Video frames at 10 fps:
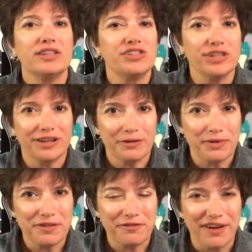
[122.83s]
share it
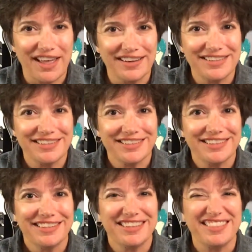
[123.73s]
with a friend.
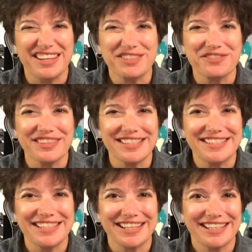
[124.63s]
Thanks for
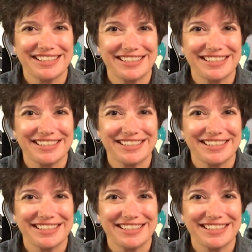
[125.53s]
listening.